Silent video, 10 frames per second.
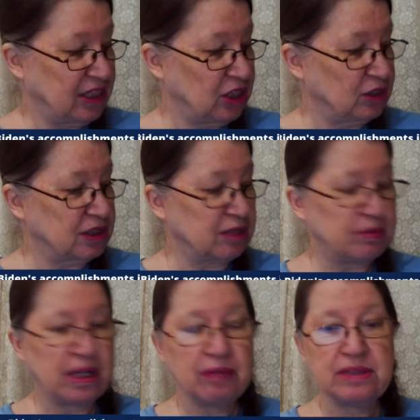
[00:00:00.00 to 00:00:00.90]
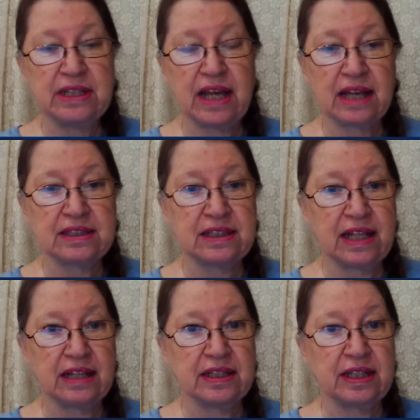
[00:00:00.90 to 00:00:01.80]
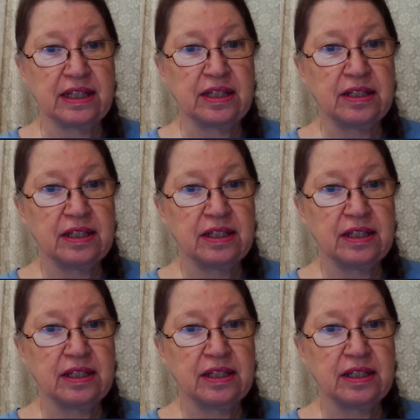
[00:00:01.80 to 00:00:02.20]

Sometimes he accidentally